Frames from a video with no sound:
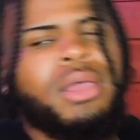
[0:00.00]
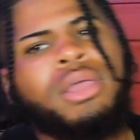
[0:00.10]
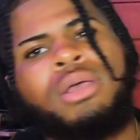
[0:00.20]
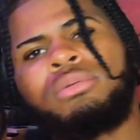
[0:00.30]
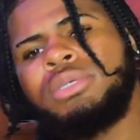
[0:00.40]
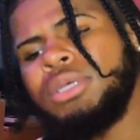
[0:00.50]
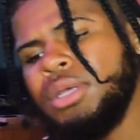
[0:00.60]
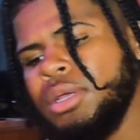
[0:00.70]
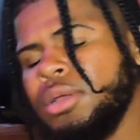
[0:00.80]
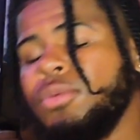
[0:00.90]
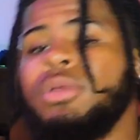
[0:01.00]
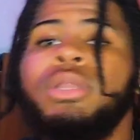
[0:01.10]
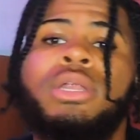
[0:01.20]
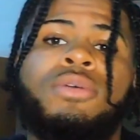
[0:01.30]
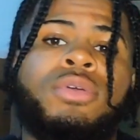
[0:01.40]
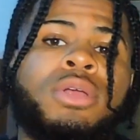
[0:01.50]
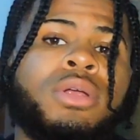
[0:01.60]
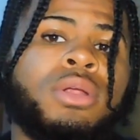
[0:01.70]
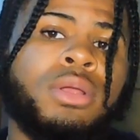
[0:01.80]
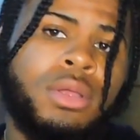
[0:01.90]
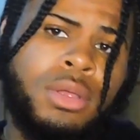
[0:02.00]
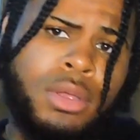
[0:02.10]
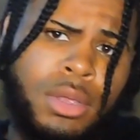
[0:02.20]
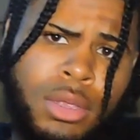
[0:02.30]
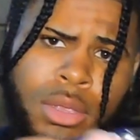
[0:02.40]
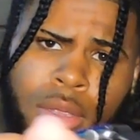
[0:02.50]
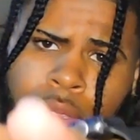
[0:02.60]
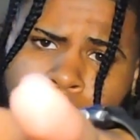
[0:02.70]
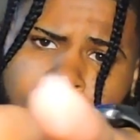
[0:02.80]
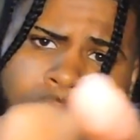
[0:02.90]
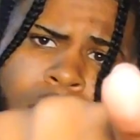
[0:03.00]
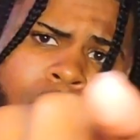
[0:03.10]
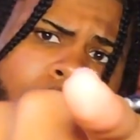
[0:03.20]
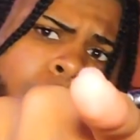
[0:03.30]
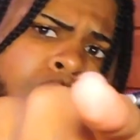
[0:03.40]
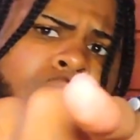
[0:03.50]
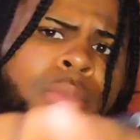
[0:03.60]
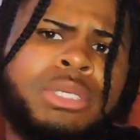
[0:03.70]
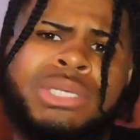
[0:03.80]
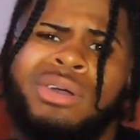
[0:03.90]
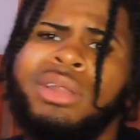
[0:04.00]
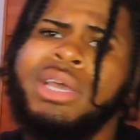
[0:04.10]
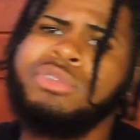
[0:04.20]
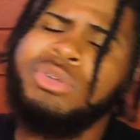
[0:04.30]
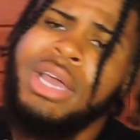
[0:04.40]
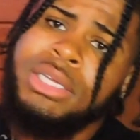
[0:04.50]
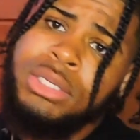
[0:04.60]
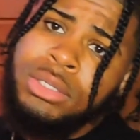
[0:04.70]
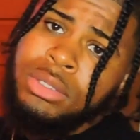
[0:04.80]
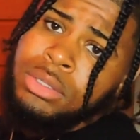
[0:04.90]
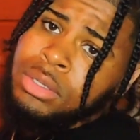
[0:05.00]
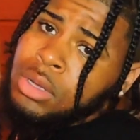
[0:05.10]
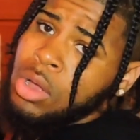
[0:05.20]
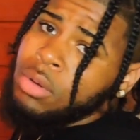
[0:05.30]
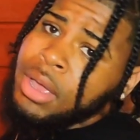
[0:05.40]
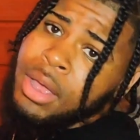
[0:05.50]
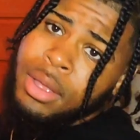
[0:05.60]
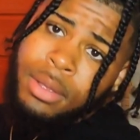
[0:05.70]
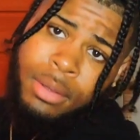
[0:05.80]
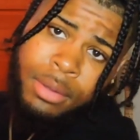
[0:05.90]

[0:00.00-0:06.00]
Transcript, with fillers: You know what I'm saying? We lit over here. Gang, I'm out here. I'm gonna see y'all in the next reaction. On gang.